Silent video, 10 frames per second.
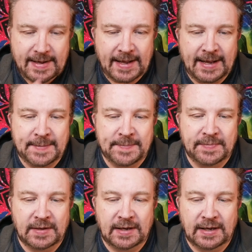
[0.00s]

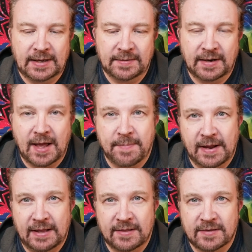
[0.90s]
and
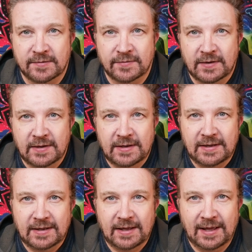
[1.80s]
apprehensive,
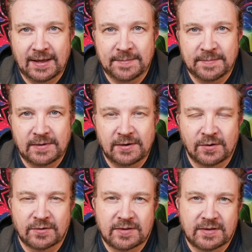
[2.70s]
you know,